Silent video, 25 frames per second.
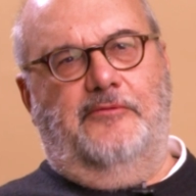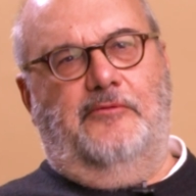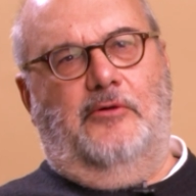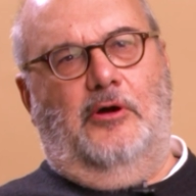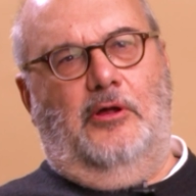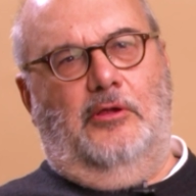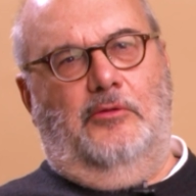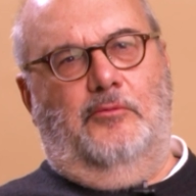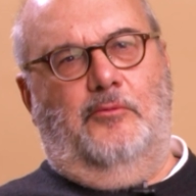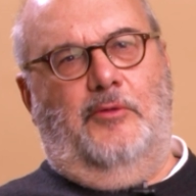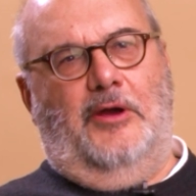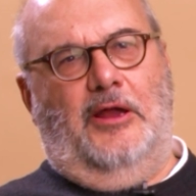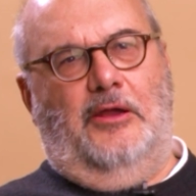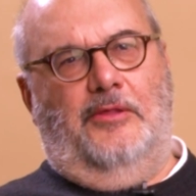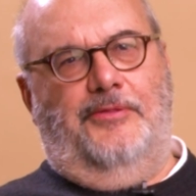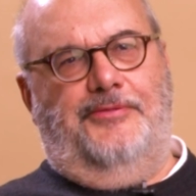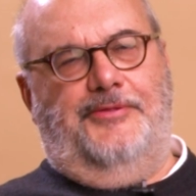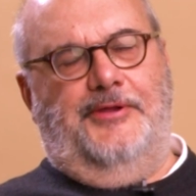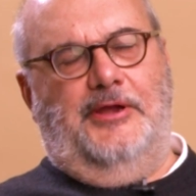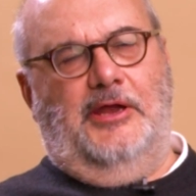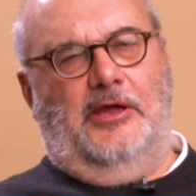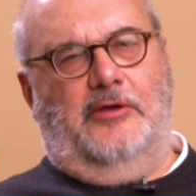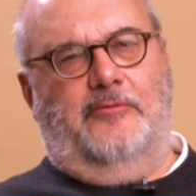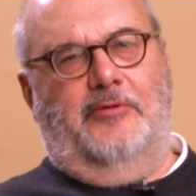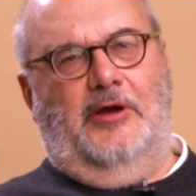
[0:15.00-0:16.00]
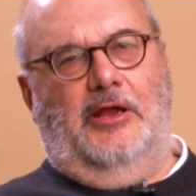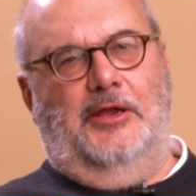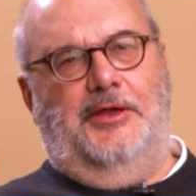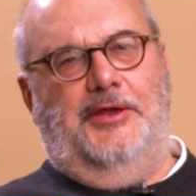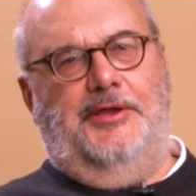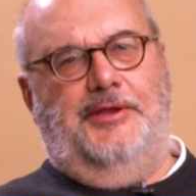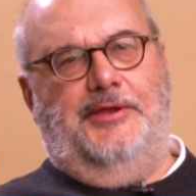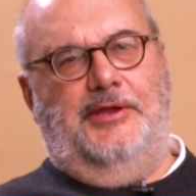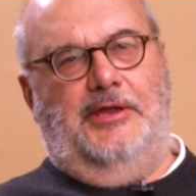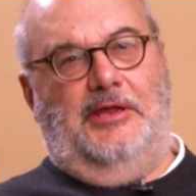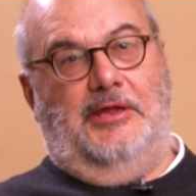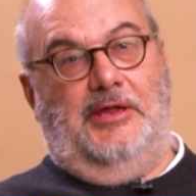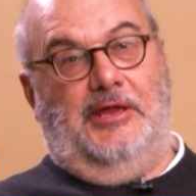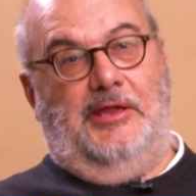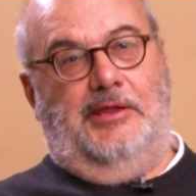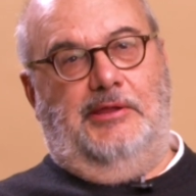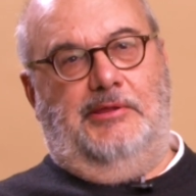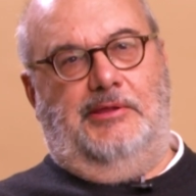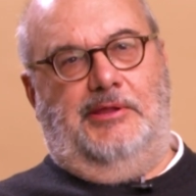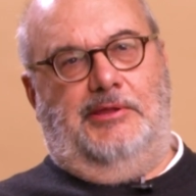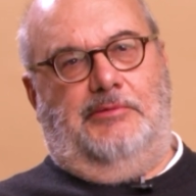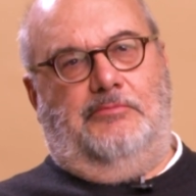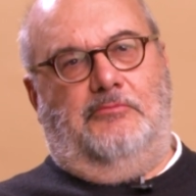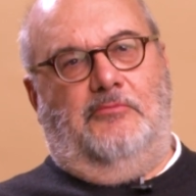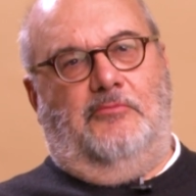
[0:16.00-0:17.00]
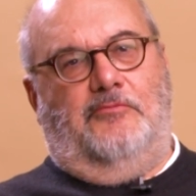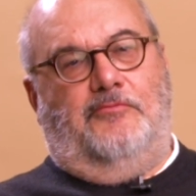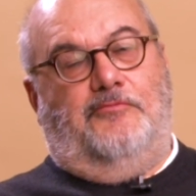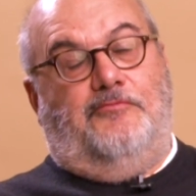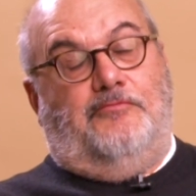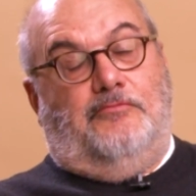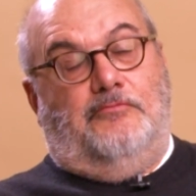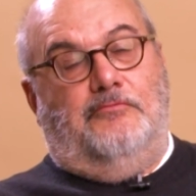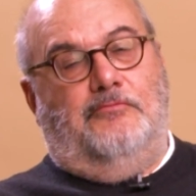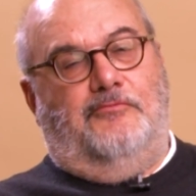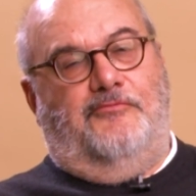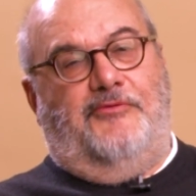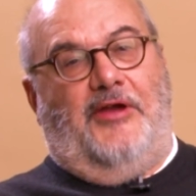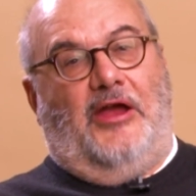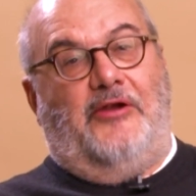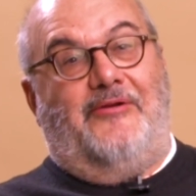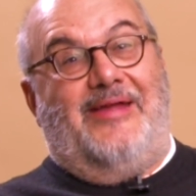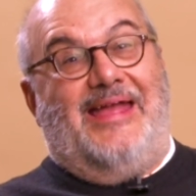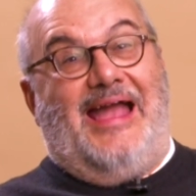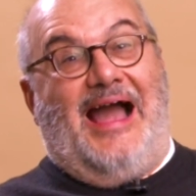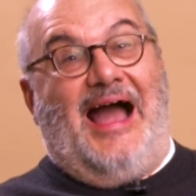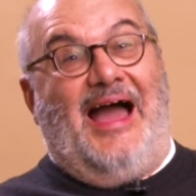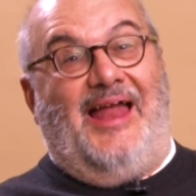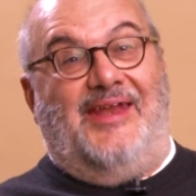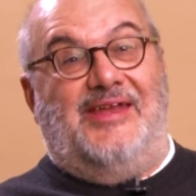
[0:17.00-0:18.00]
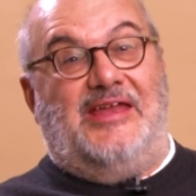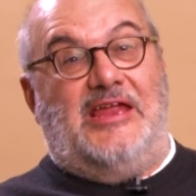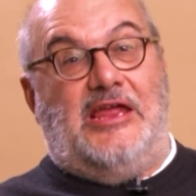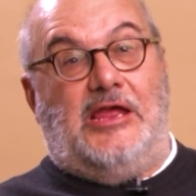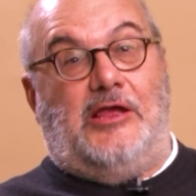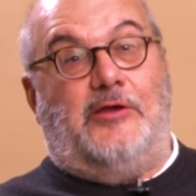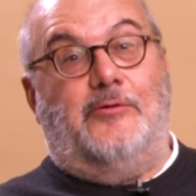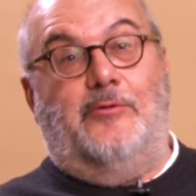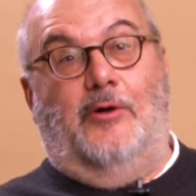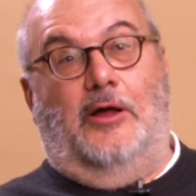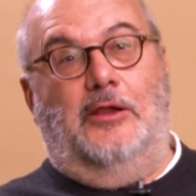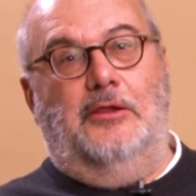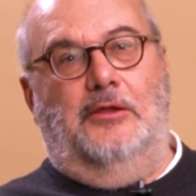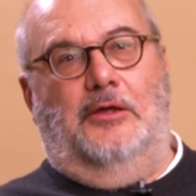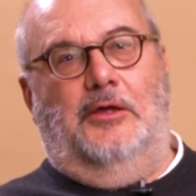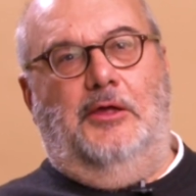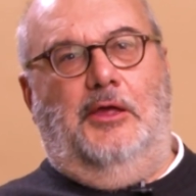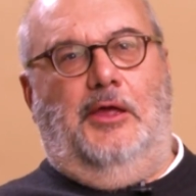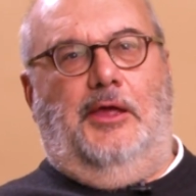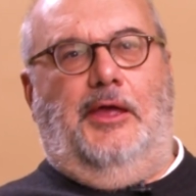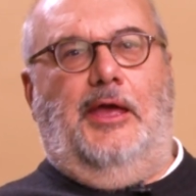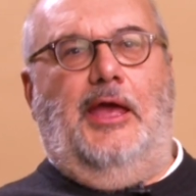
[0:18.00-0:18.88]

of all, wealth inequality is very unequal,